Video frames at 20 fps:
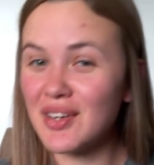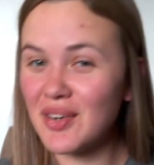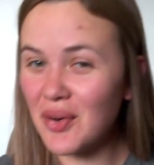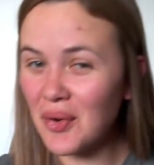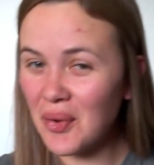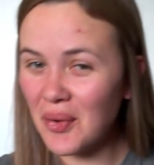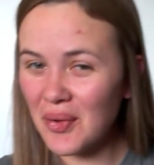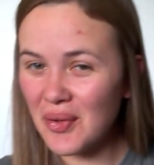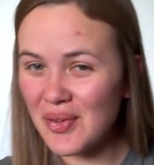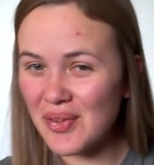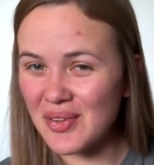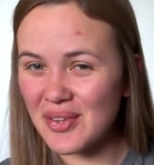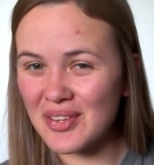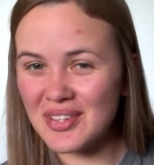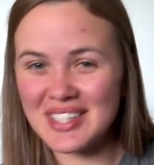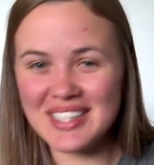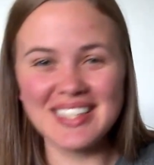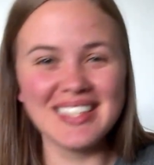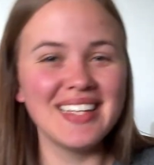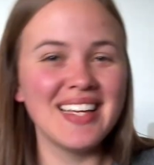
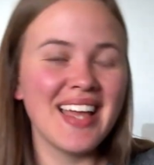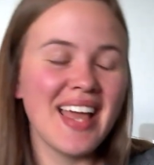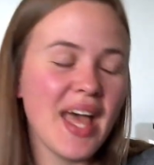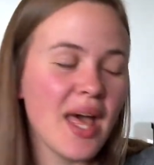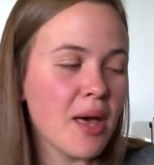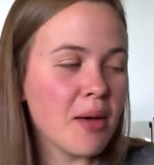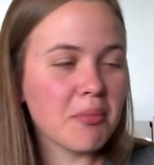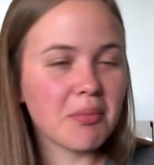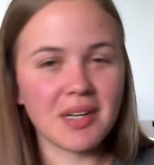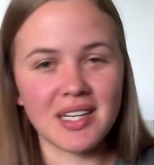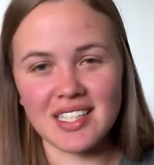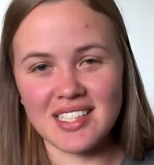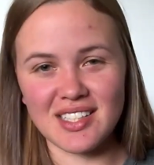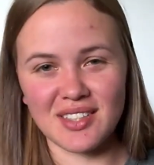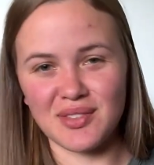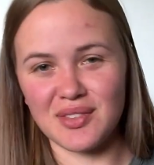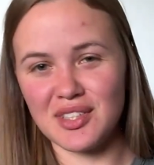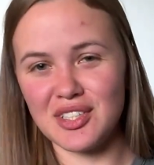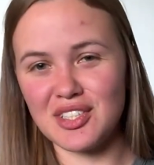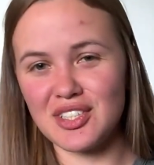cold, but I
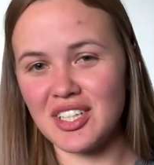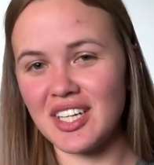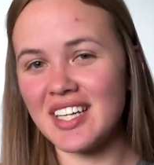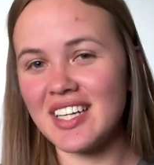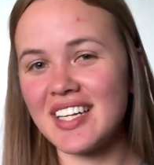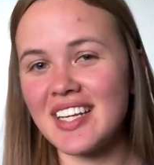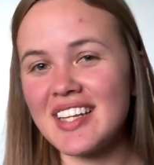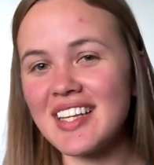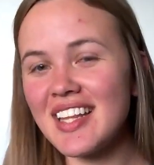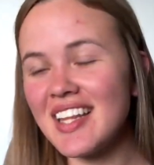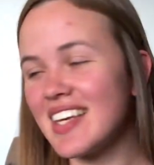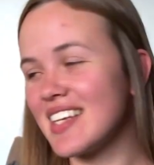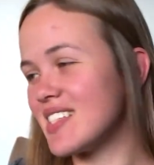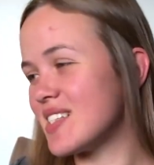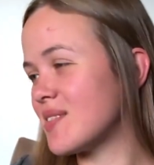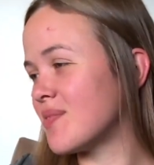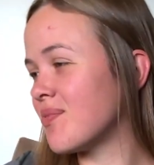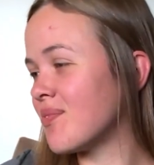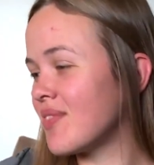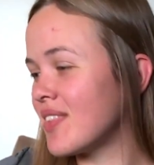still want to drink it nonetheless.